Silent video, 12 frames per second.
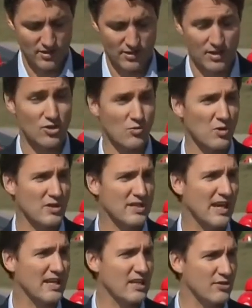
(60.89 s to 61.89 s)
than you were
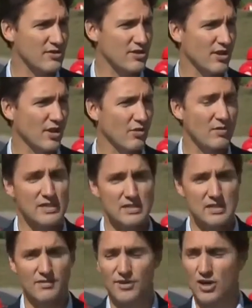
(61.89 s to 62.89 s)
10 years ago when
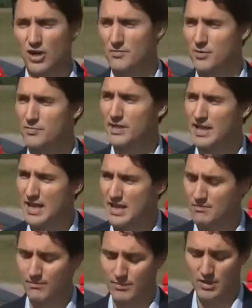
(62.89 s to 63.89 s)
Stephen Harper became